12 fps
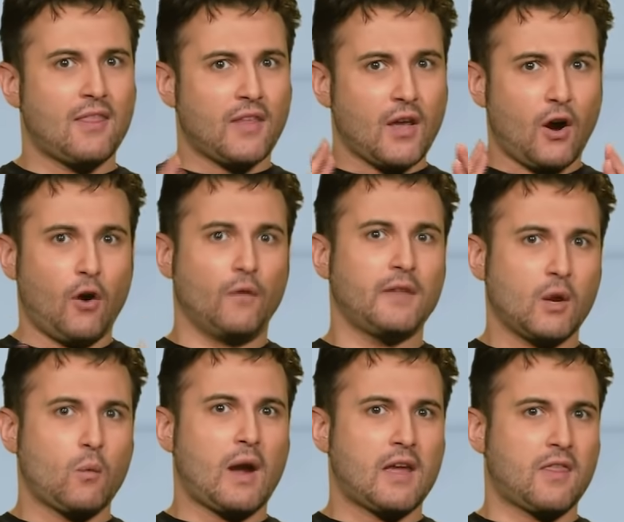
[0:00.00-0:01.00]
And the only
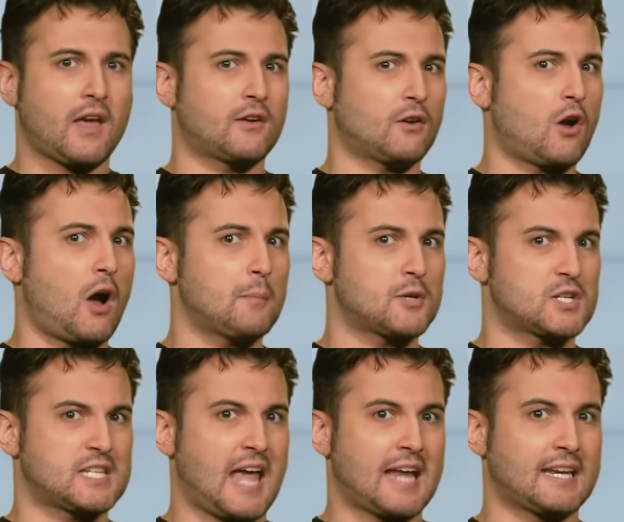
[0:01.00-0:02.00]
way they could
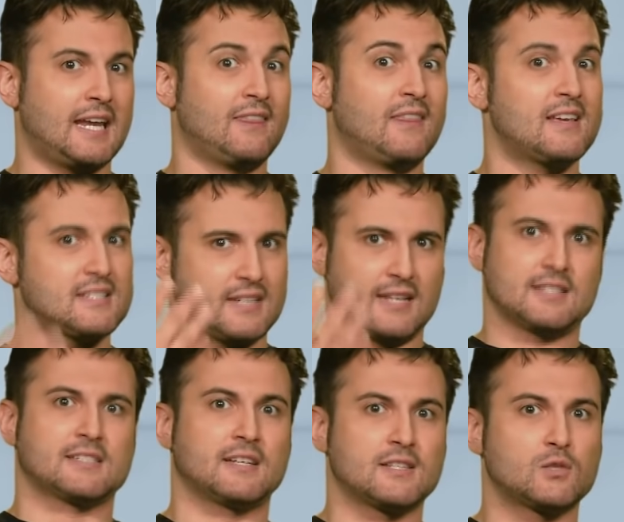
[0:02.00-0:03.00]
accomplish that in this
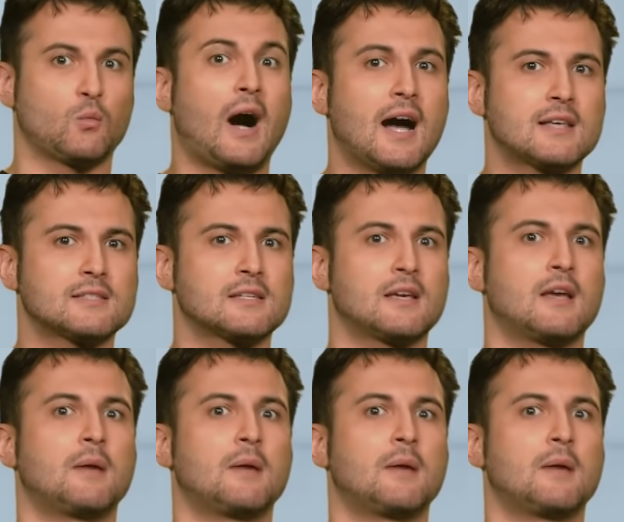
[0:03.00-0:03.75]
instance was